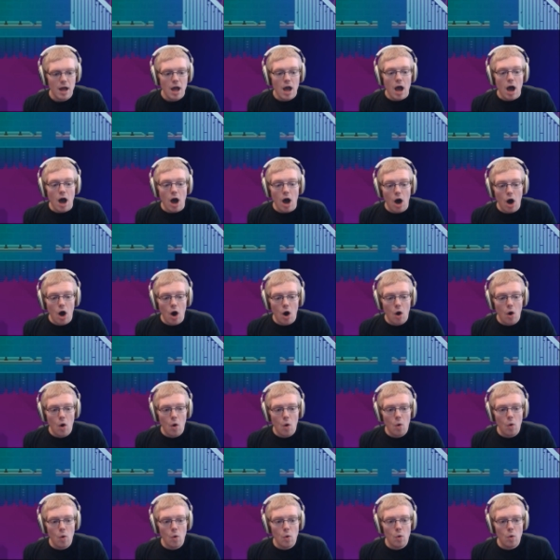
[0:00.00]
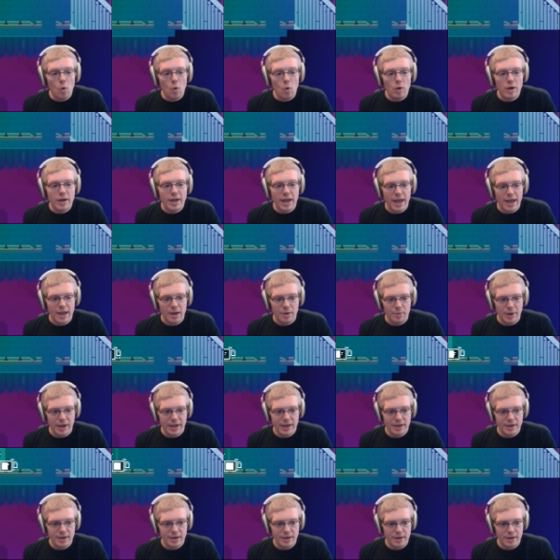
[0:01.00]
Okay, wait.
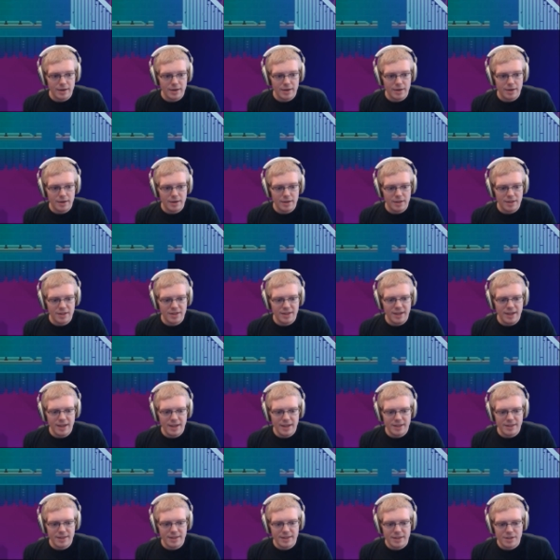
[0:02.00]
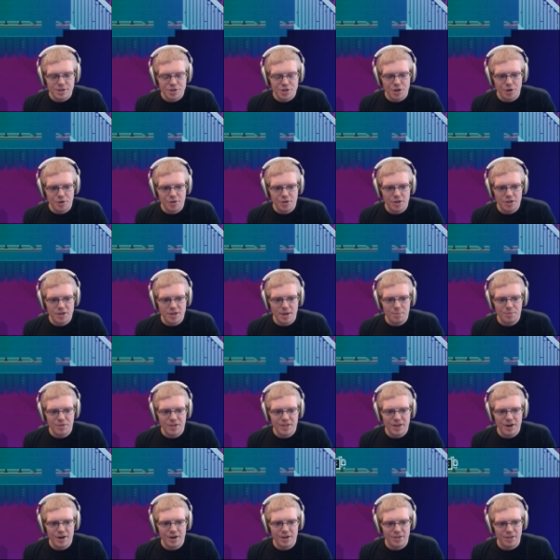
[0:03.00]
See, it shows you something
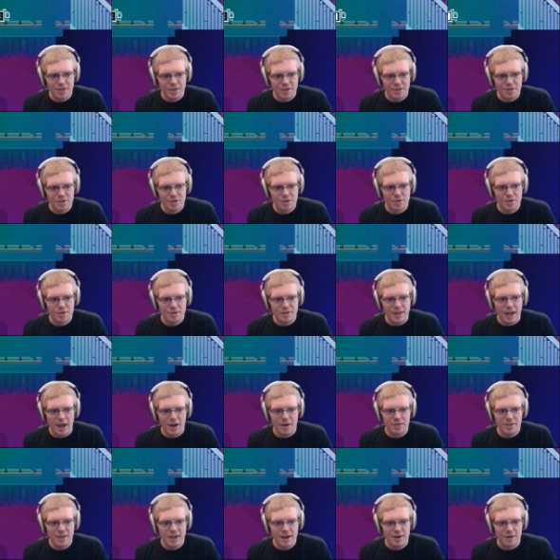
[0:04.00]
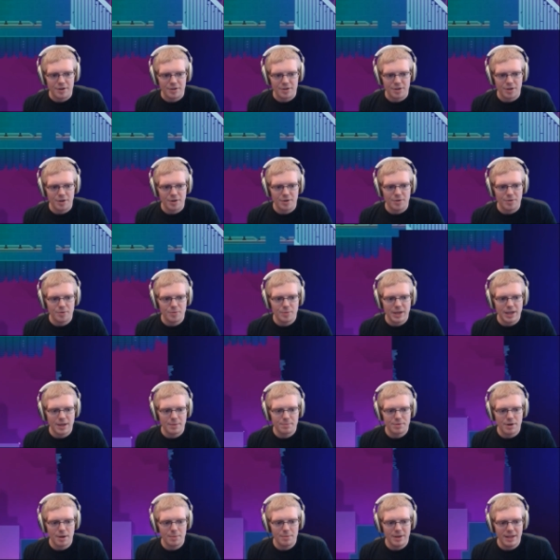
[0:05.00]
there on the down there, so we can
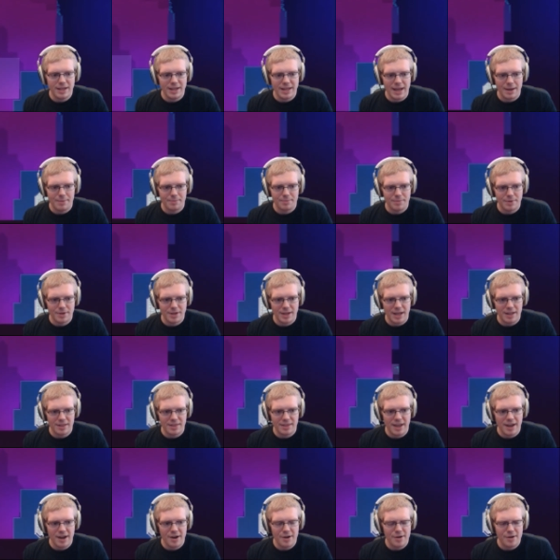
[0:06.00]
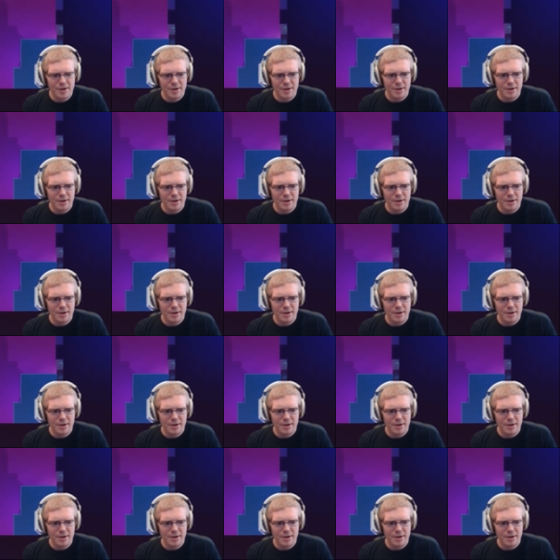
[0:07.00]
probably, yeah, get there.